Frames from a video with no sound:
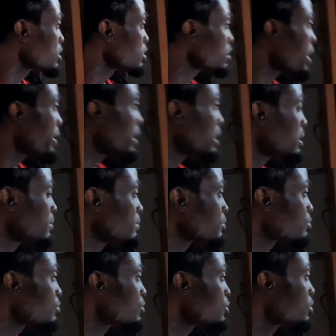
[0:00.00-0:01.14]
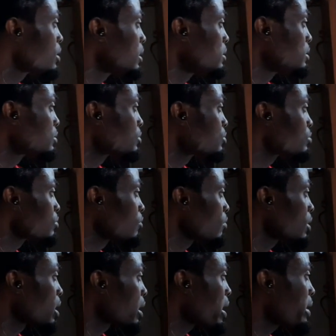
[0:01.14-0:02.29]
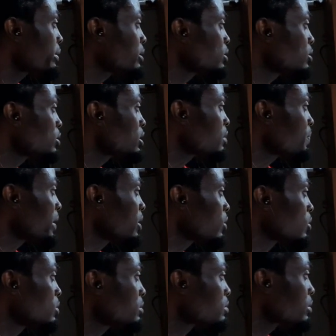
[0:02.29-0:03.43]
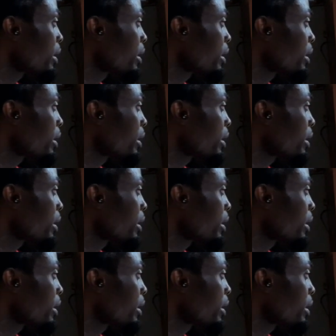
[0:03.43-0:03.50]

The, um, garden. Garden. Is it Pinnacle?